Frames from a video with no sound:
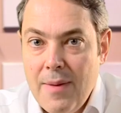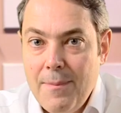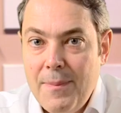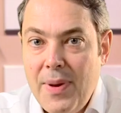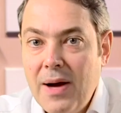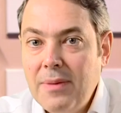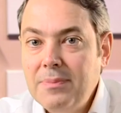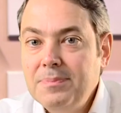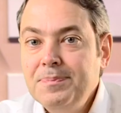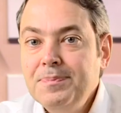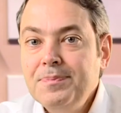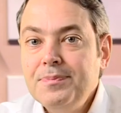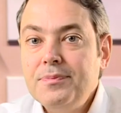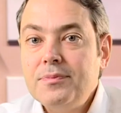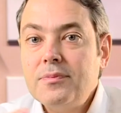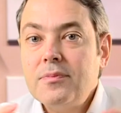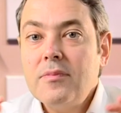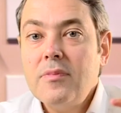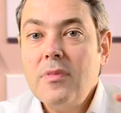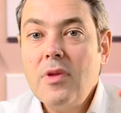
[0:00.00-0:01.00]
But
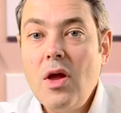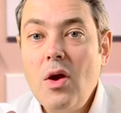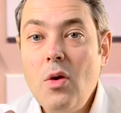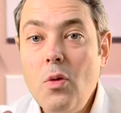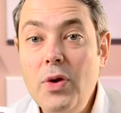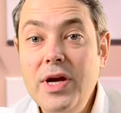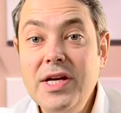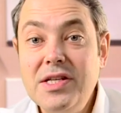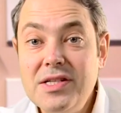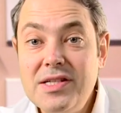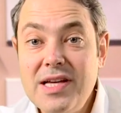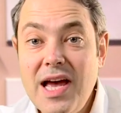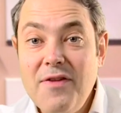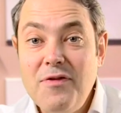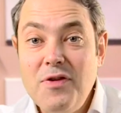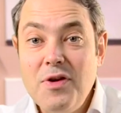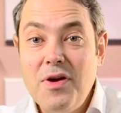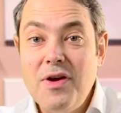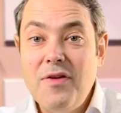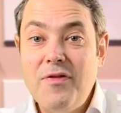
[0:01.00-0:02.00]
we today,
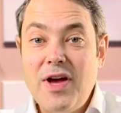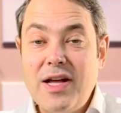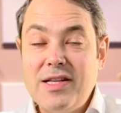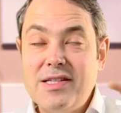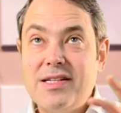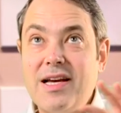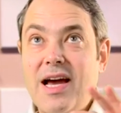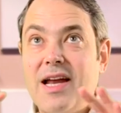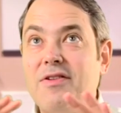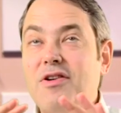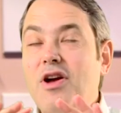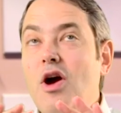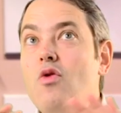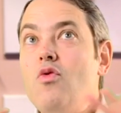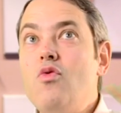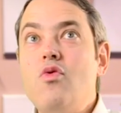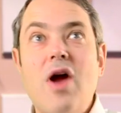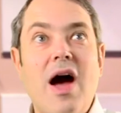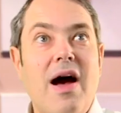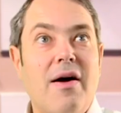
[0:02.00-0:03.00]
if you had to kind of go
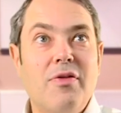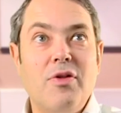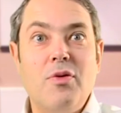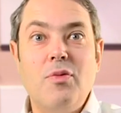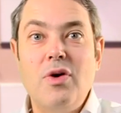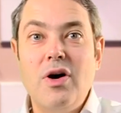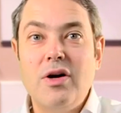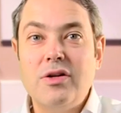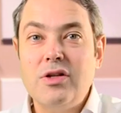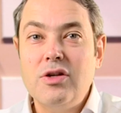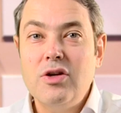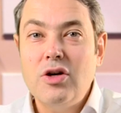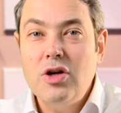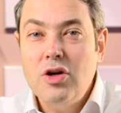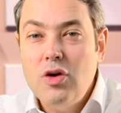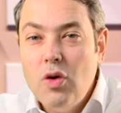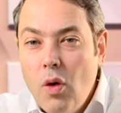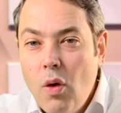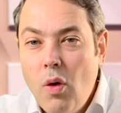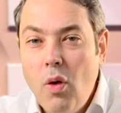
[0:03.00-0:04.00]
around the world and look
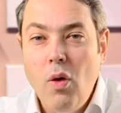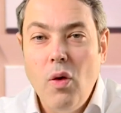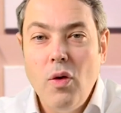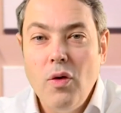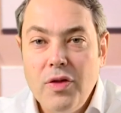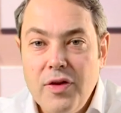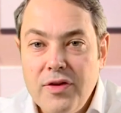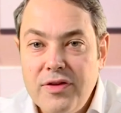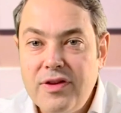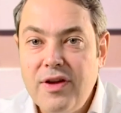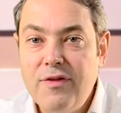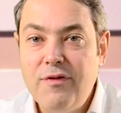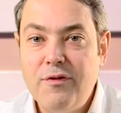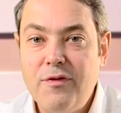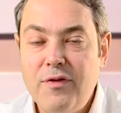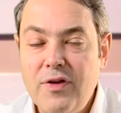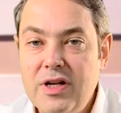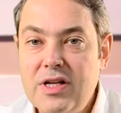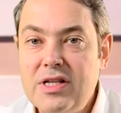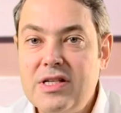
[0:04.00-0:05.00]
at all the
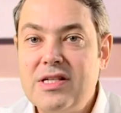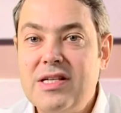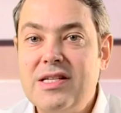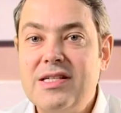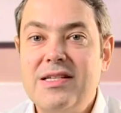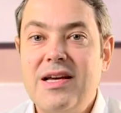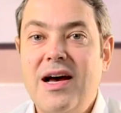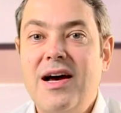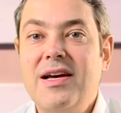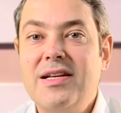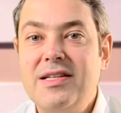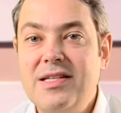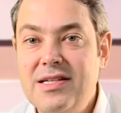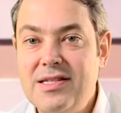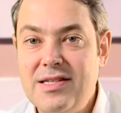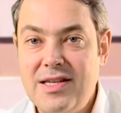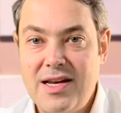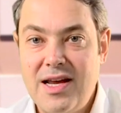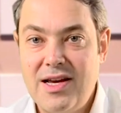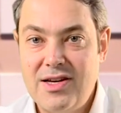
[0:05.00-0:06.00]
different
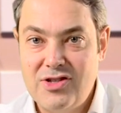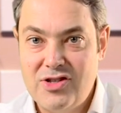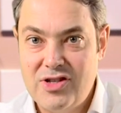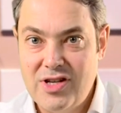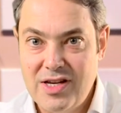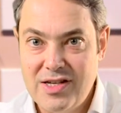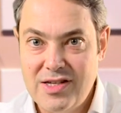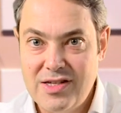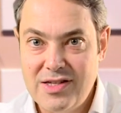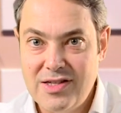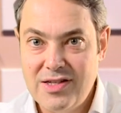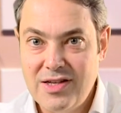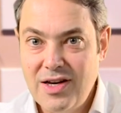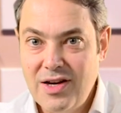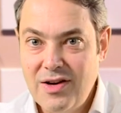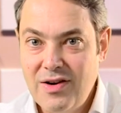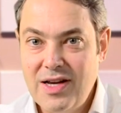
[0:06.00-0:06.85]
societies that exist,